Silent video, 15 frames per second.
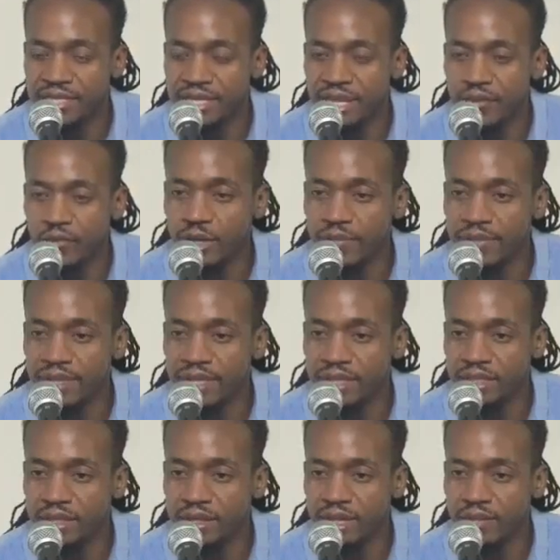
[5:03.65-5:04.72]
And I to make it
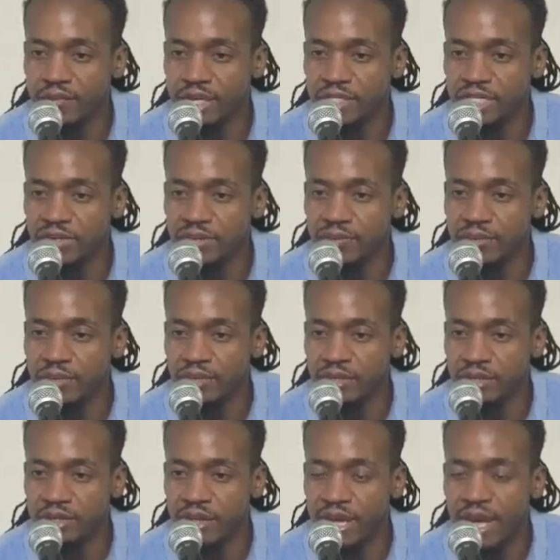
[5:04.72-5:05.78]
clear that when I talk about
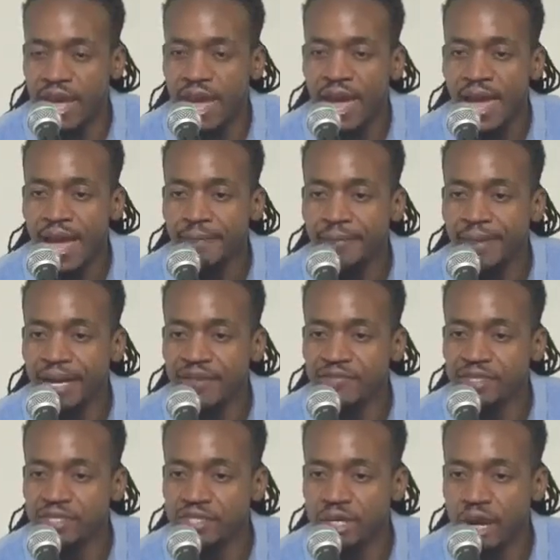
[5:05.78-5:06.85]
motherhood, I'm not even
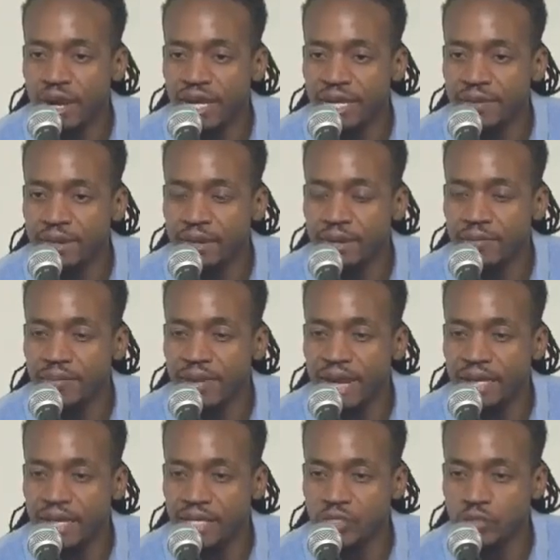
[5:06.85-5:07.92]
just talking about
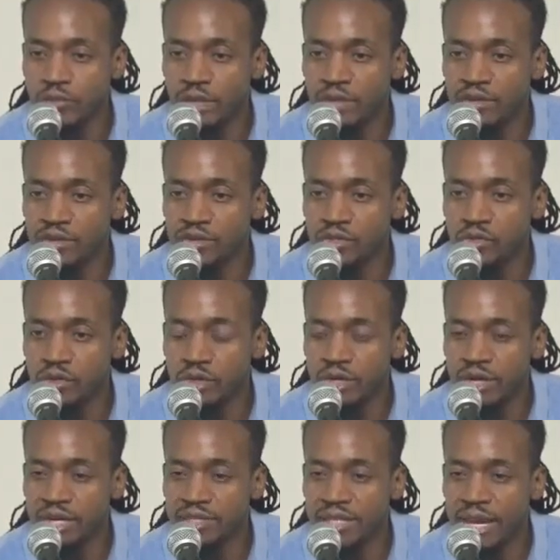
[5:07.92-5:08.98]
biological mothers
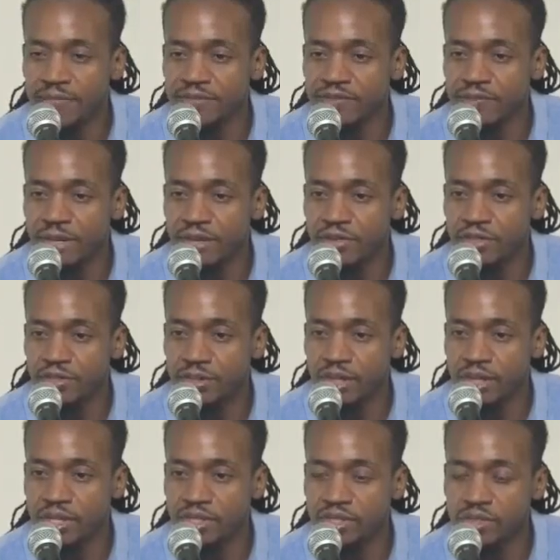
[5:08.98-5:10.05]
or adoptive mothers, but
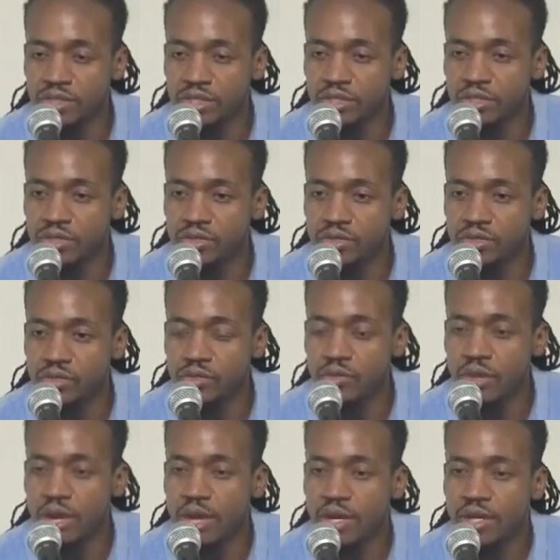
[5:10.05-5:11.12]
also those who
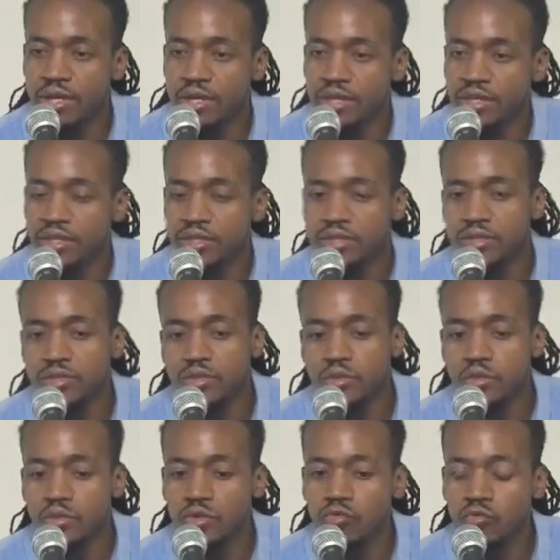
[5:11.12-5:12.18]

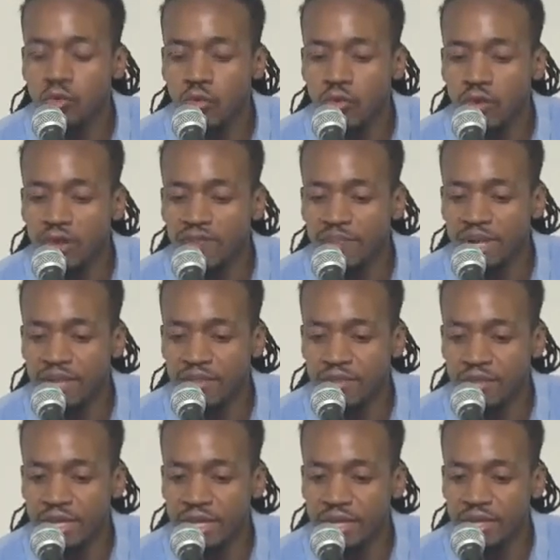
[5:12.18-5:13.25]
do the role of
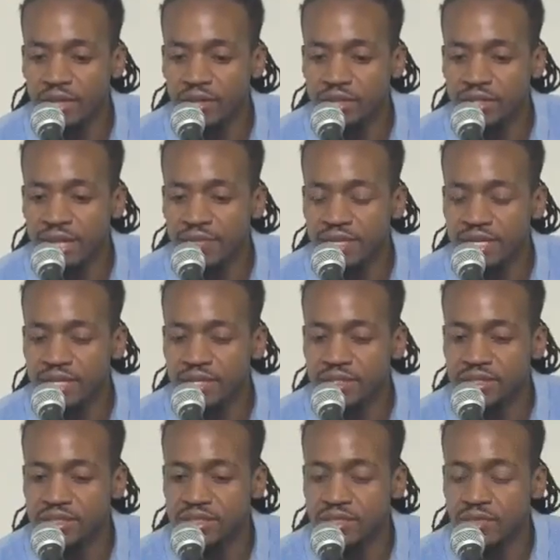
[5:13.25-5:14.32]
mothering, you know, so that
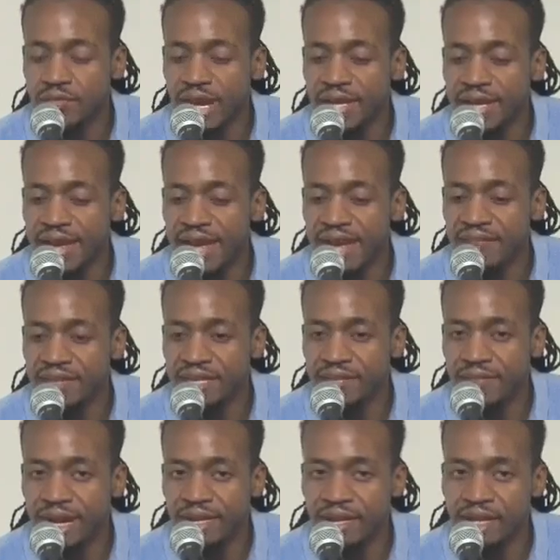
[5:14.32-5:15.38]
means you might not have any
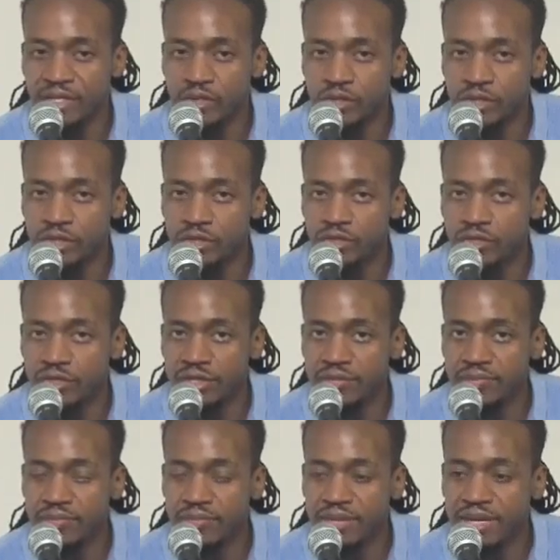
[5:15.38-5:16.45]
biological
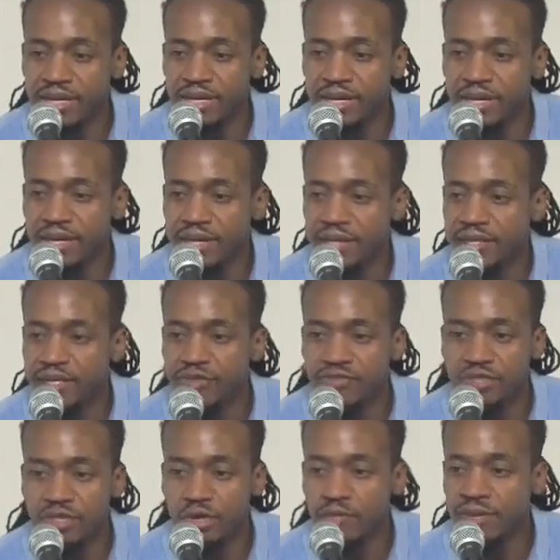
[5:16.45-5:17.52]
children, but you've
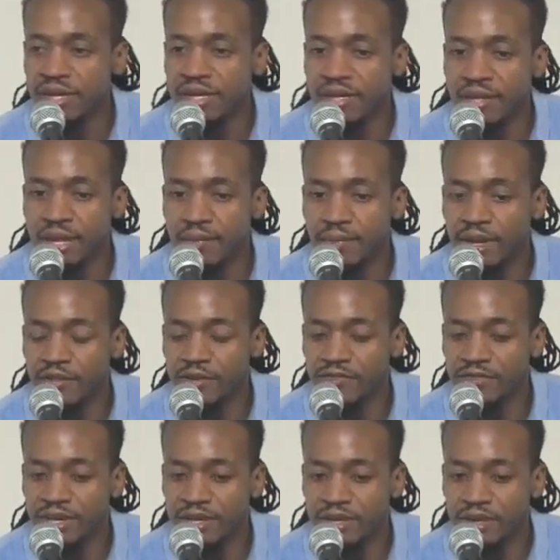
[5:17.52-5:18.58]
still been a mother
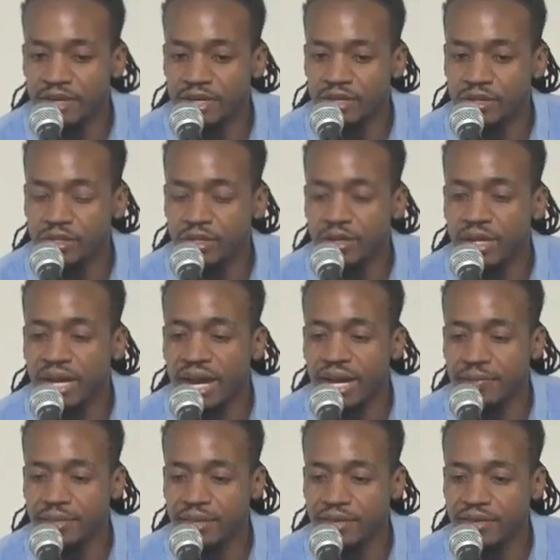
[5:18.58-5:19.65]
figure, you know, so
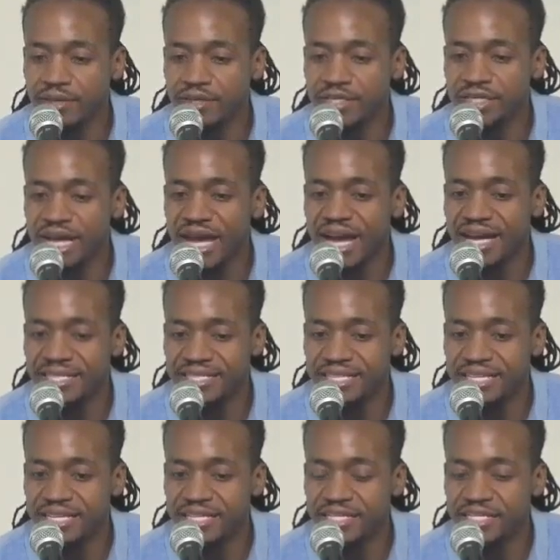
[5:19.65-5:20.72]
godmothers,
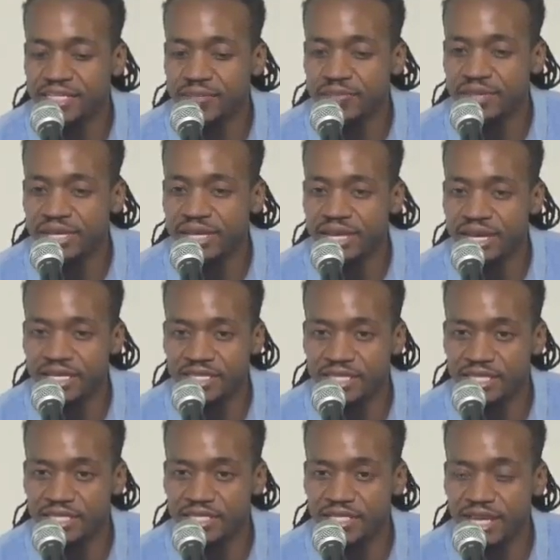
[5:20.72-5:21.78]
aunties, big
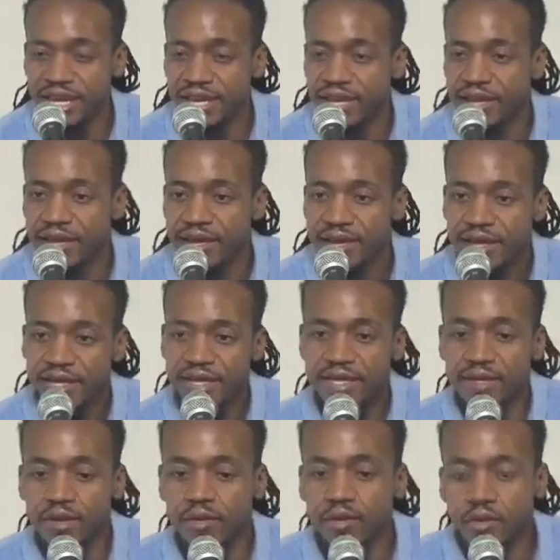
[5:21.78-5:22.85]
cousins, like, you
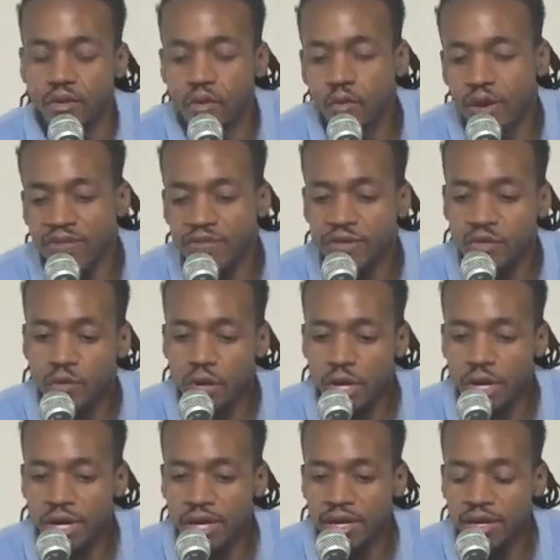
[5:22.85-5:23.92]
know, whoever you
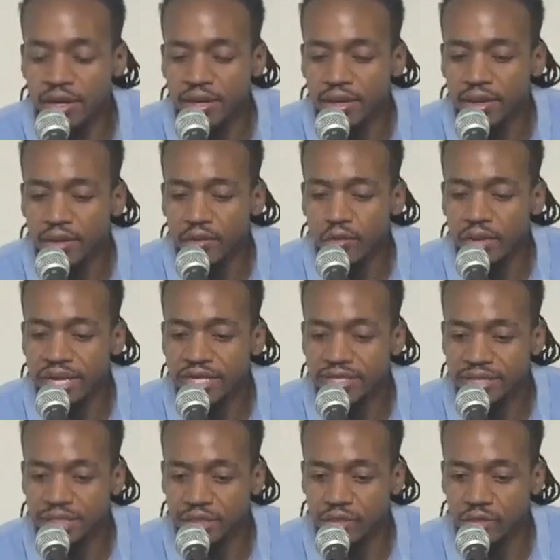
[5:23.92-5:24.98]
are, we
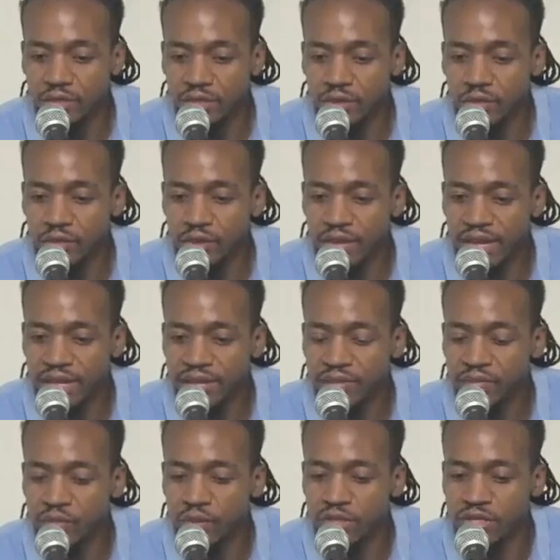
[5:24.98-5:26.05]
salute you and
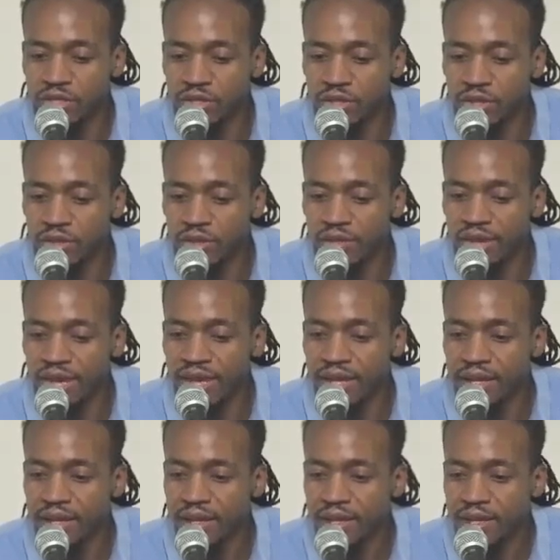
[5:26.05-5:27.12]
want you to know that
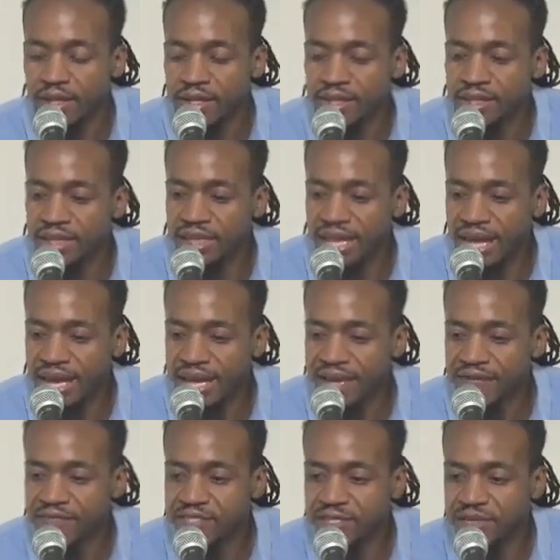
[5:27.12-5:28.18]
the
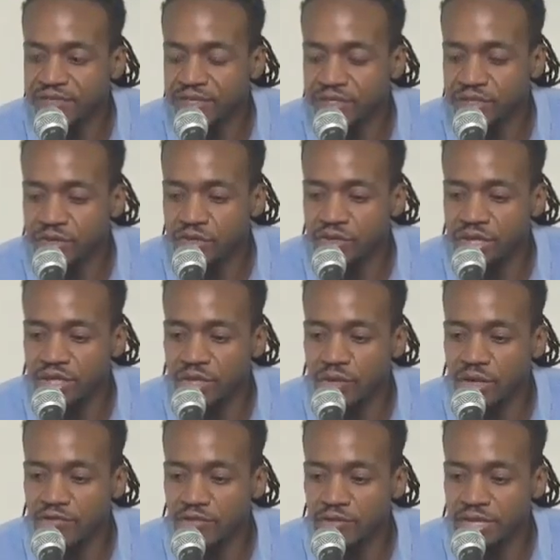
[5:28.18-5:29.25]
lives of the children you
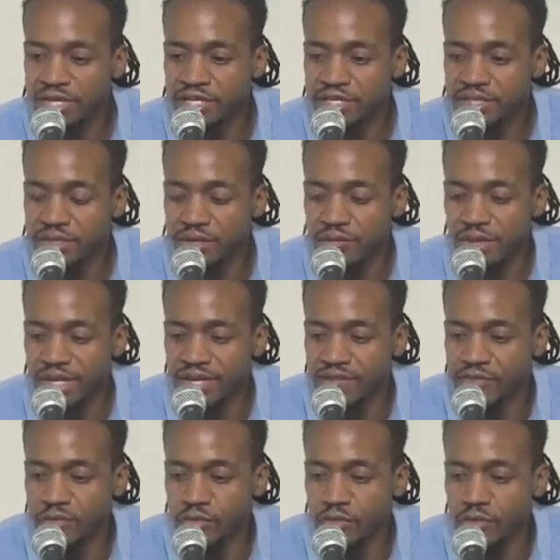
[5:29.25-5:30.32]
have reached, you know, many of
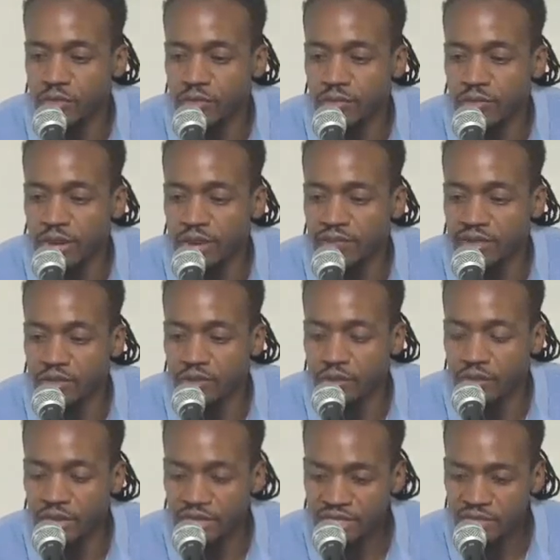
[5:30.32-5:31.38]
whom who are probably
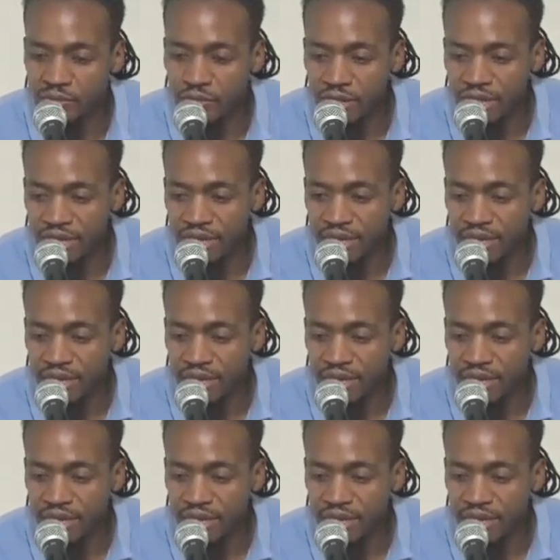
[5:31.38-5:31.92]
grown at this point,